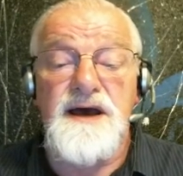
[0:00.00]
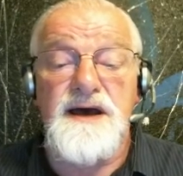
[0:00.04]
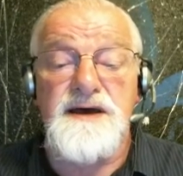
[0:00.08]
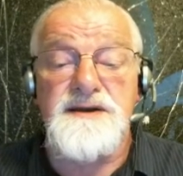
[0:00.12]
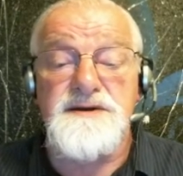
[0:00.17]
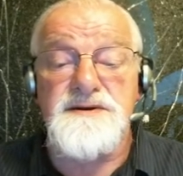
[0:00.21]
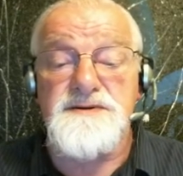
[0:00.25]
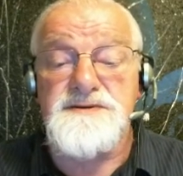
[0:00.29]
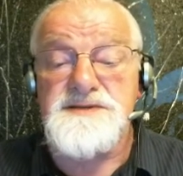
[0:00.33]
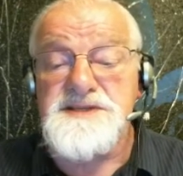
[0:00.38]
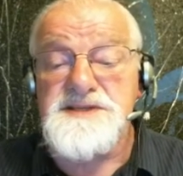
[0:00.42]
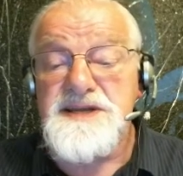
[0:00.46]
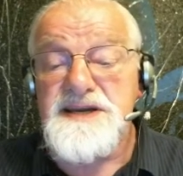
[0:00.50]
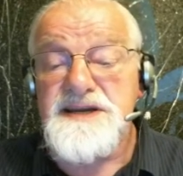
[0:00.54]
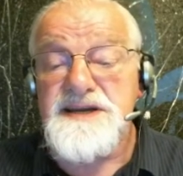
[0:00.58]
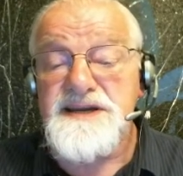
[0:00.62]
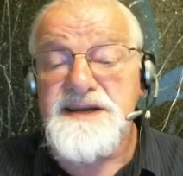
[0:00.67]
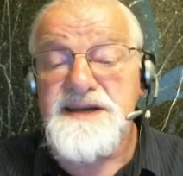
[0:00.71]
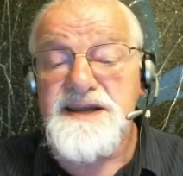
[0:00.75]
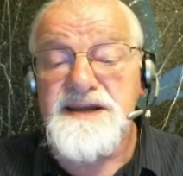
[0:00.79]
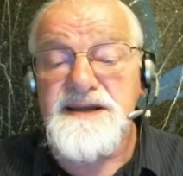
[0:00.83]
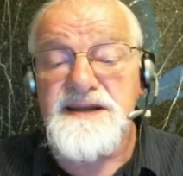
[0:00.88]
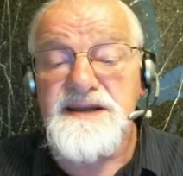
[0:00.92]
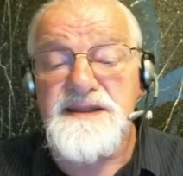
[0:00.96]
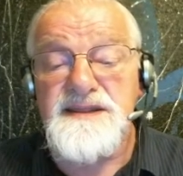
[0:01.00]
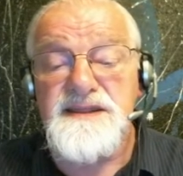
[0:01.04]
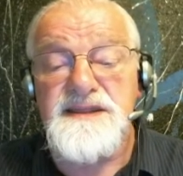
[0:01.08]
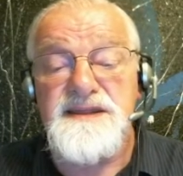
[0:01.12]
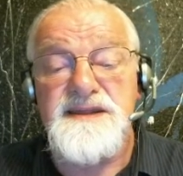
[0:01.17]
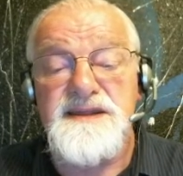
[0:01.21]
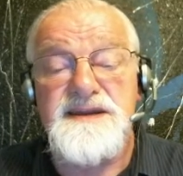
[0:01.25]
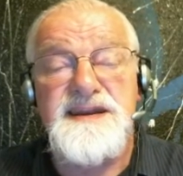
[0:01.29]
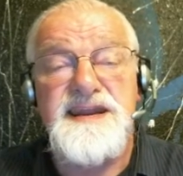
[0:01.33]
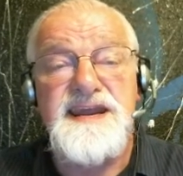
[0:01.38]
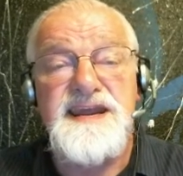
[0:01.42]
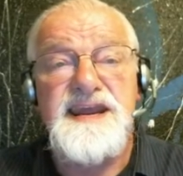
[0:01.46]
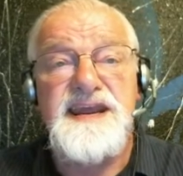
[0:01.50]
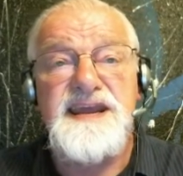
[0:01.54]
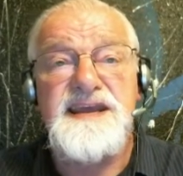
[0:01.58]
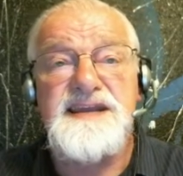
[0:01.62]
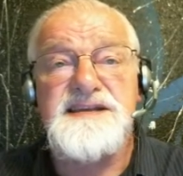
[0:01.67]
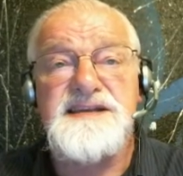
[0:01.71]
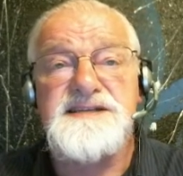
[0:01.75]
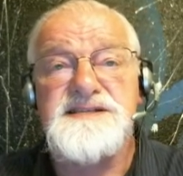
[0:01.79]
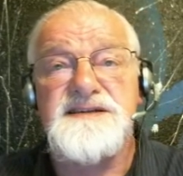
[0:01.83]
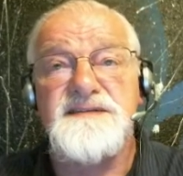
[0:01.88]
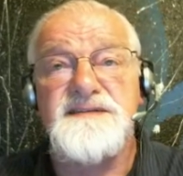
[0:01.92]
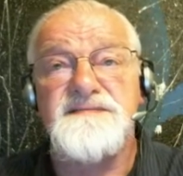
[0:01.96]
Understanding the
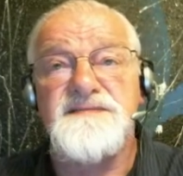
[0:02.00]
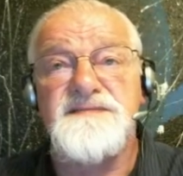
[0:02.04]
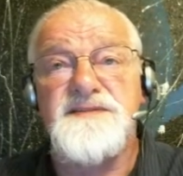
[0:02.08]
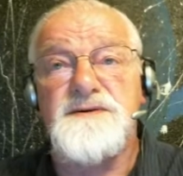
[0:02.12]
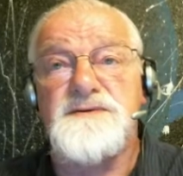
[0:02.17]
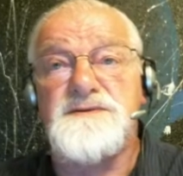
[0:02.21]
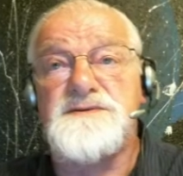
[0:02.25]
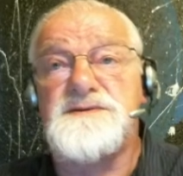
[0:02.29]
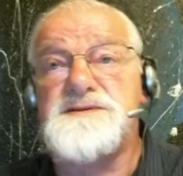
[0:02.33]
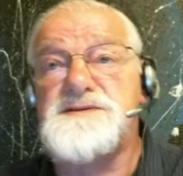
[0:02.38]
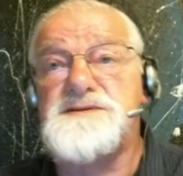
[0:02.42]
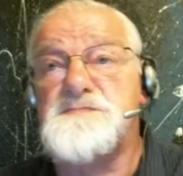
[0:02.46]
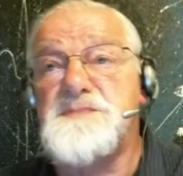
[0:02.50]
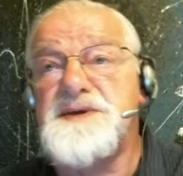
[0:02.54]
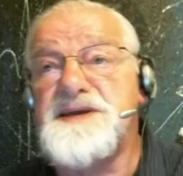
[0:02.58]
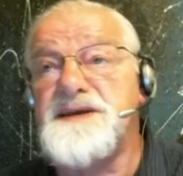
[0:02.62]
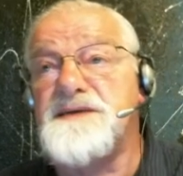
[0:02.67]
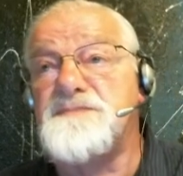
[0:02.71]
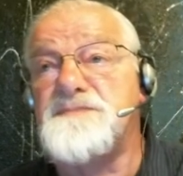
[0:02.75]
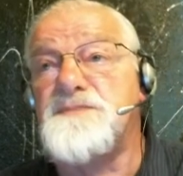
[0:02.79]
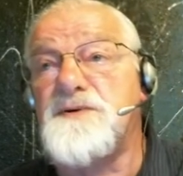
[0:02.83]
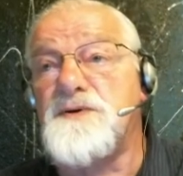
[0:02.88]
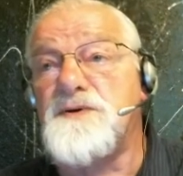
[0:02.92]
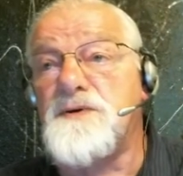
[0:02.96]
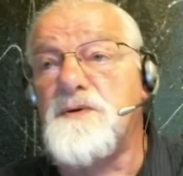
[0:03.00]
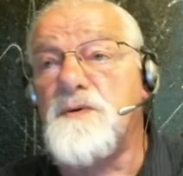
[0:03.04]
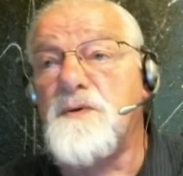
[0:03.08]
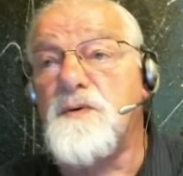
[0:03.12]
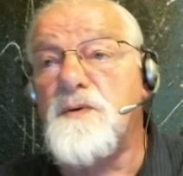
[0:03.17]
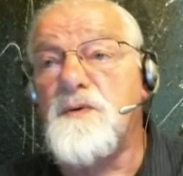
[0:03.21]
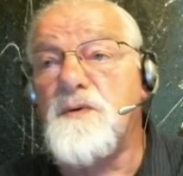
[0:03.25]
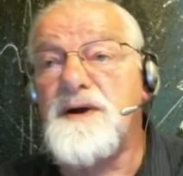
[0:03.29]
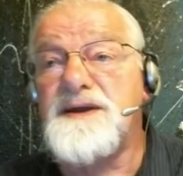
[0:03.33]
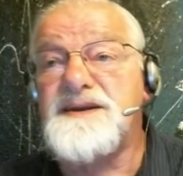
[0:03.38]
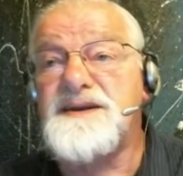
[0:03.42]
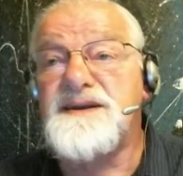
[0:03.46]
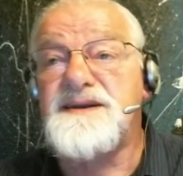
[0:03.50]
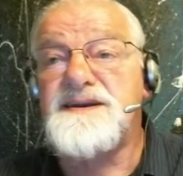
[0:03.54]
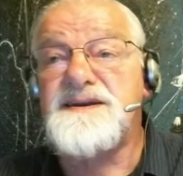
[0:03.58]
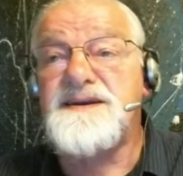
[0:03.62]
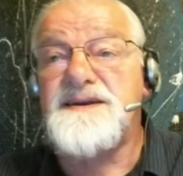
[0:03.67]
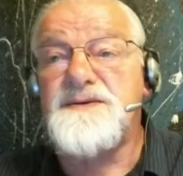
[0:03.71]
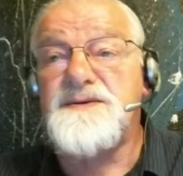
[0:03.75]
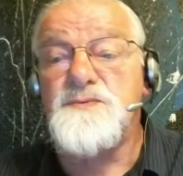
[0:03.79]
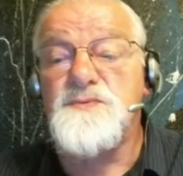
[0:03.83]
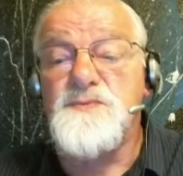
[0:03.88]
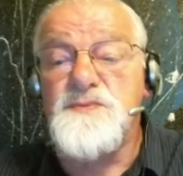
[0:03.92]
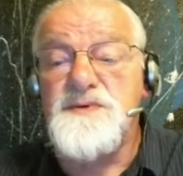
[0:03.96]
needs of those people, what
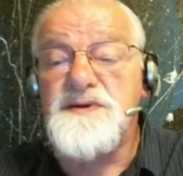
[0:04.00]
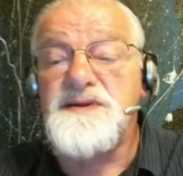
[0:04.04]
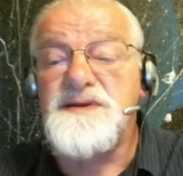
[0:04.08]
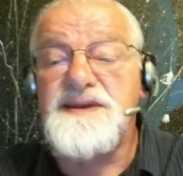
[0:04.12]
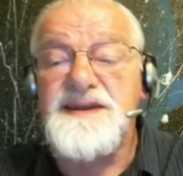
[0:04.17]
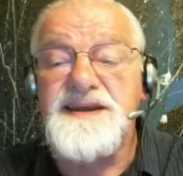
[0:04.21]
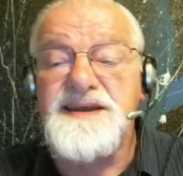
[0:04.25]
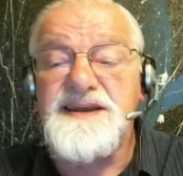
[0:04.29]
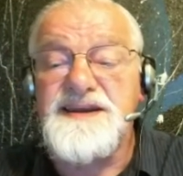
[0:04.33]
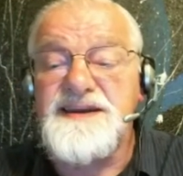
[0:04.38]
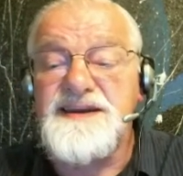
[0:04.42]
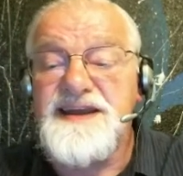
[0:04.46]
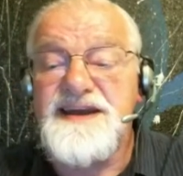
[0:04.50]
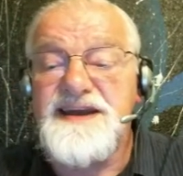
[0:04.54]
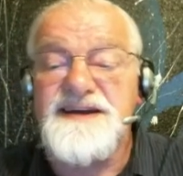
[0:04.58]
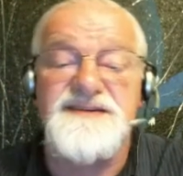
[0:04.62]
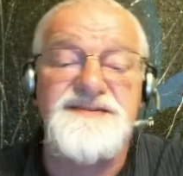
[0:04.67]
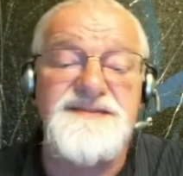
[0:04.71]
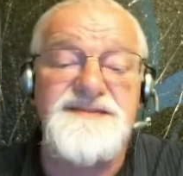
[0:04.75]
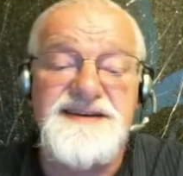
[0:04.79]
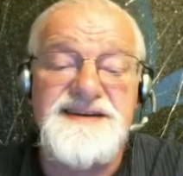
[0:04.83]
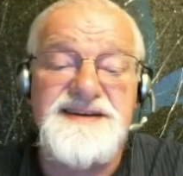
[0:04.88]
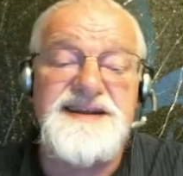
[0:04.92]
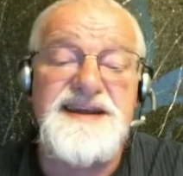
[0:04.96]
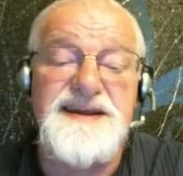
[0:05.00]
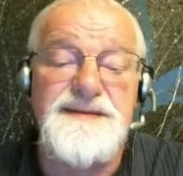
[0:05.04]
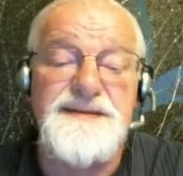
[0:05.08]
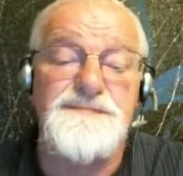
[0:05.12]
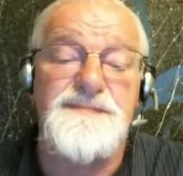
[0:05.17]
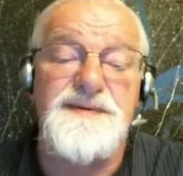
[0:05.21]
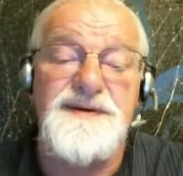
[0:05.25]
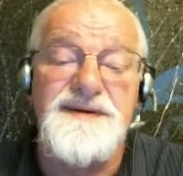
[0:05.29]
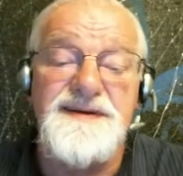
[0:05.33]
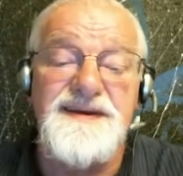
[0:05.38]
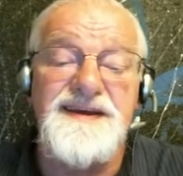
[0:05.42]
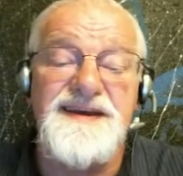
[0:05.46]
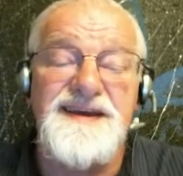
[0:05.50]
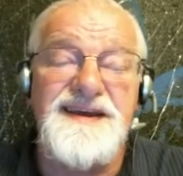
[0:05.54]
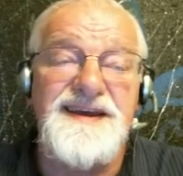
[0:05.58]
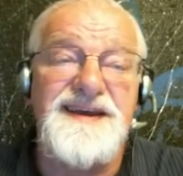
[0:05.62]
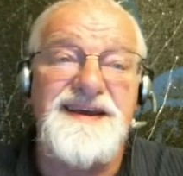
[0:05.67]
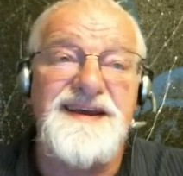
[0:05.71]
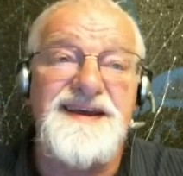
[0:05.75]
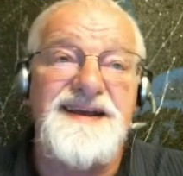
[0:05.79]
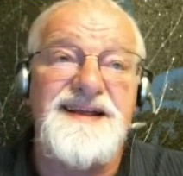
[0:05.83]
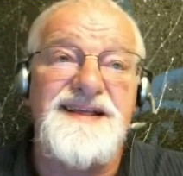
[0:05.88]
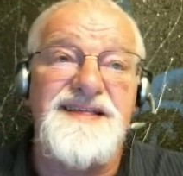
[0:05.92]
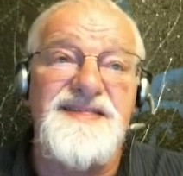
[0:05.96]
really down deep
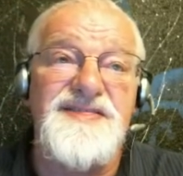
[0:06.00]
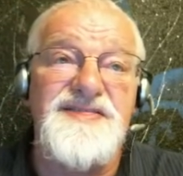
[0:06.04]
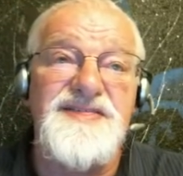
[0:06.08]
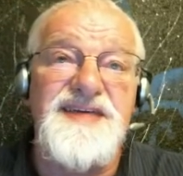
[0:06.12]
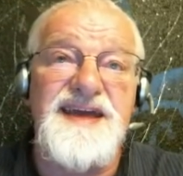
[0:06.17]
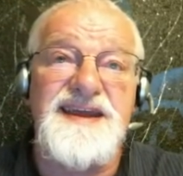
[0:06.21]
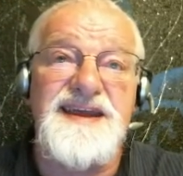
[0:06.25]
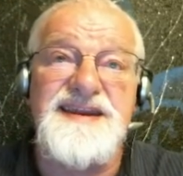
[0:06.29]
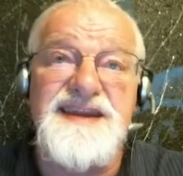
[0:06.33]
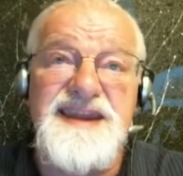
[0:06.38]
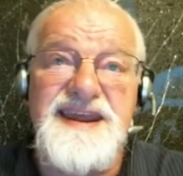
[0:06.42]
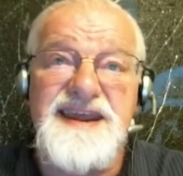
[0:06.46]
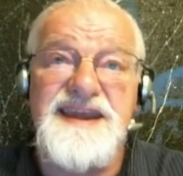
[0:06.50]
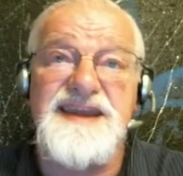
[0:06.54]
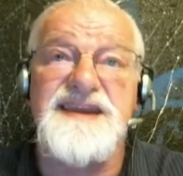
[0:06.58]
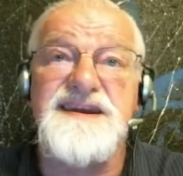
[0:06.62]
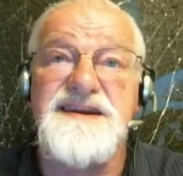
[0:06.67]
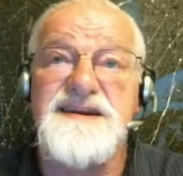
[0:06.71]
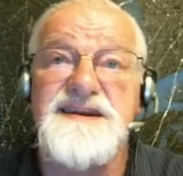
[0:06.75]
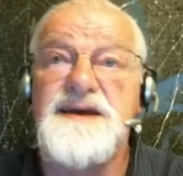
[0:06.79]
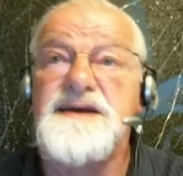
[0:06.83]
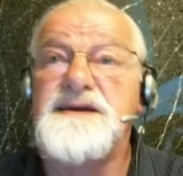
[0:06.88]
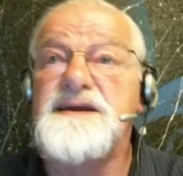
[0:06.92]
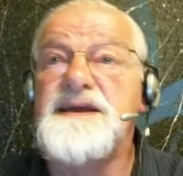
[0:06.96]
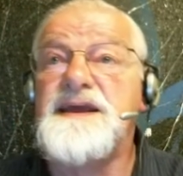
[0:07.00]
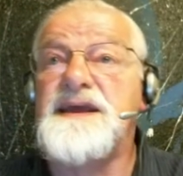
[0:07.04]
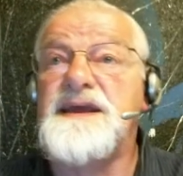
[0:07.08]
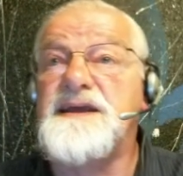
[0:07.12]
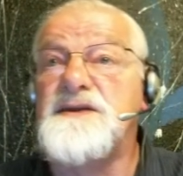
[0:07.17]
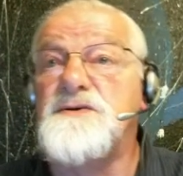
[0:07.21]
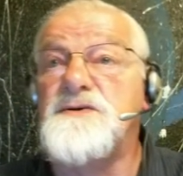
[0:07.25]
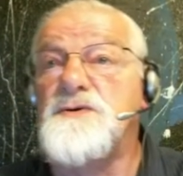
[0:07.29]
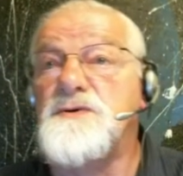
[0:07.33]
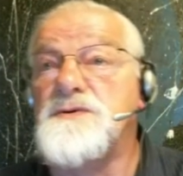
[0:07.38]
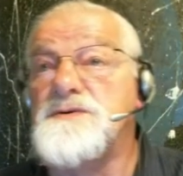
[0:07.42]
they need in